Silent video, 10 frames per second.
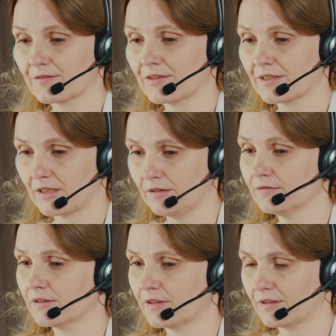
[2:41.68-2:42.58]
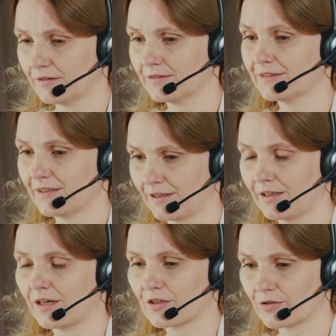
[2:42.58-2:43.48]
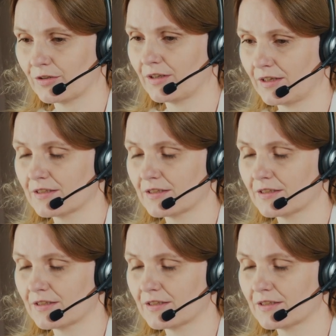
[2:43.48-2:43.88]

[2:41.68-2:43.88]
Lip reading: sales closing can be one of